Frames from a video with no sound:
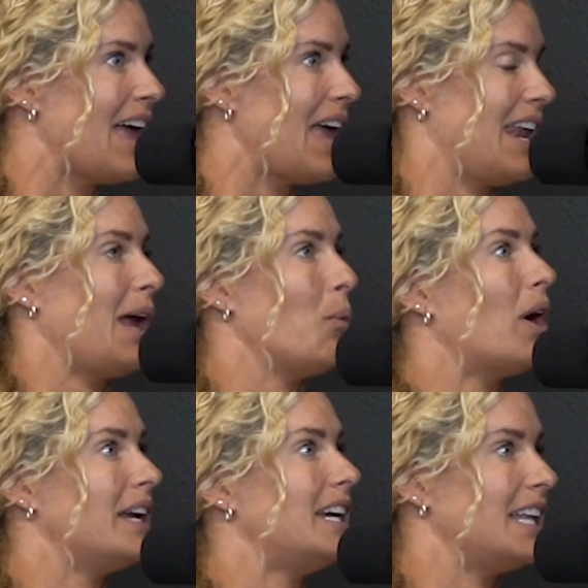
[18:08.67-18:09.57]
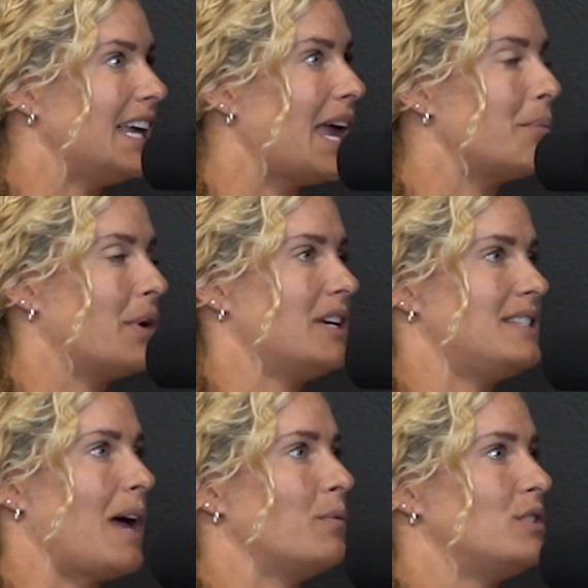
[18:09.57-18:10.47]
and I wanted it again, because
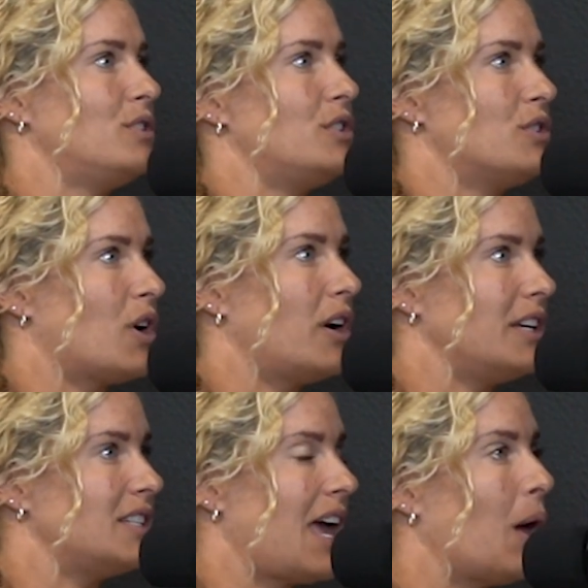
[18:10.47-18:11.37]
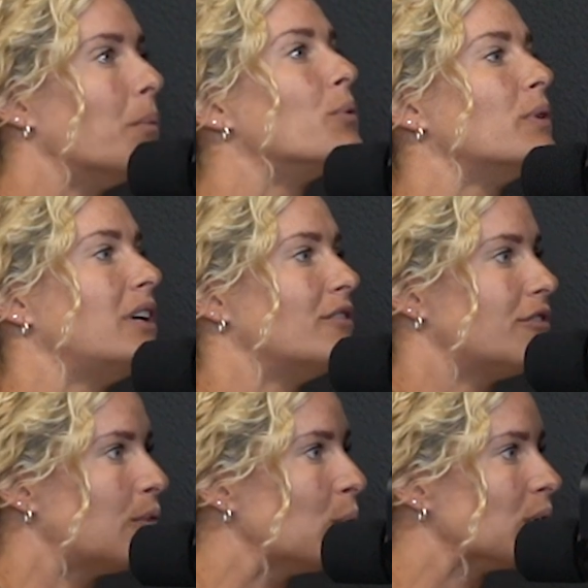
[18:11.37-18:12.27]
that was just starting to help
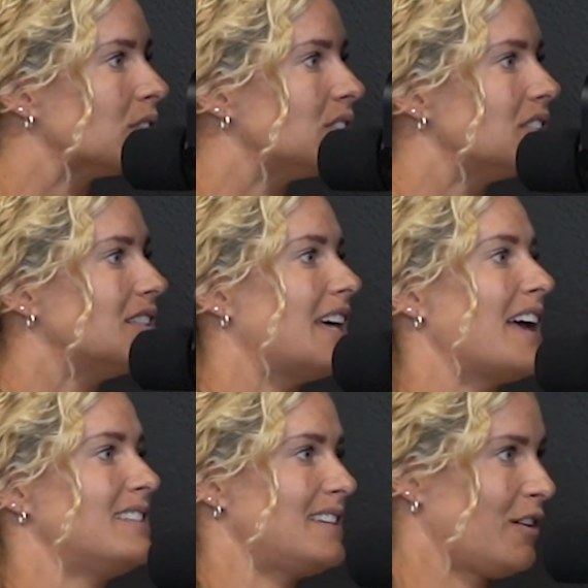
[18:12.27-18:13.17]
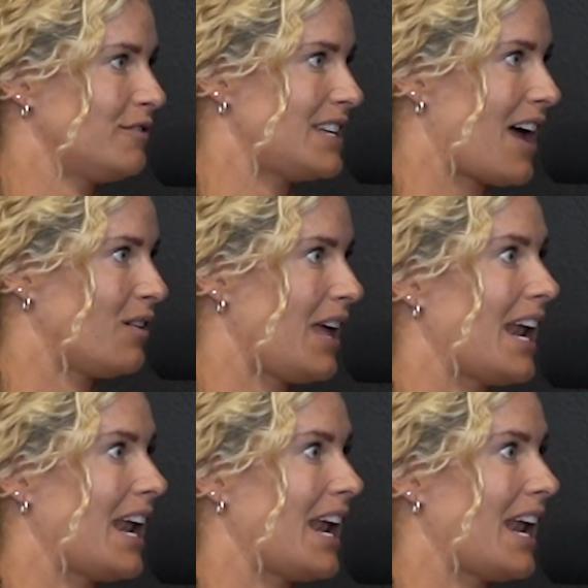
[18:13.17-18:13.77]
reinforce that self-doubt.